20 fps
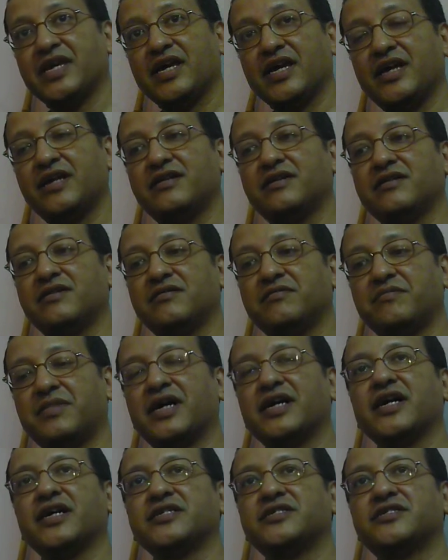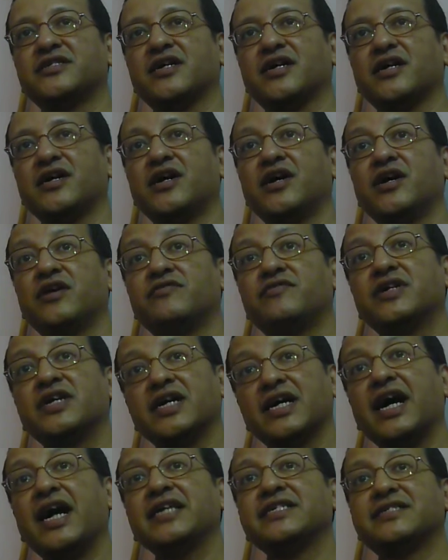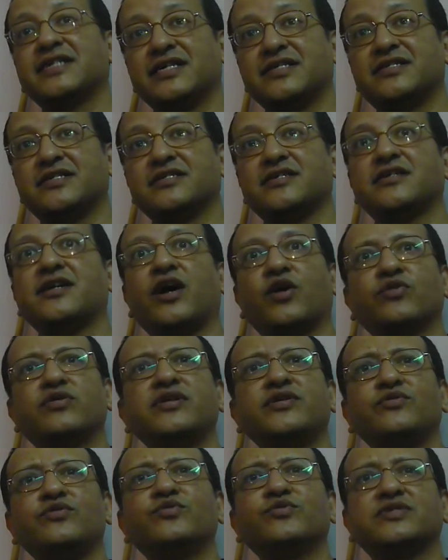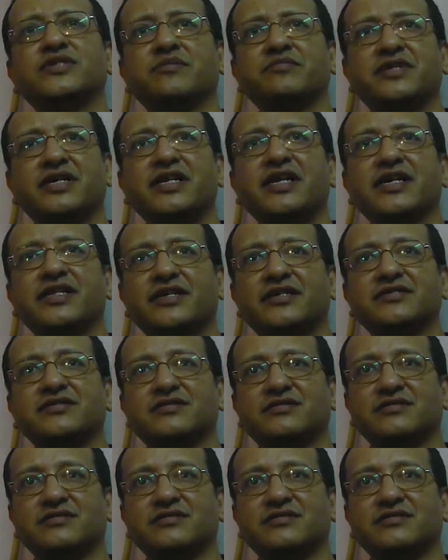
in Maharashtra were aghast at this, that how can you do something like this?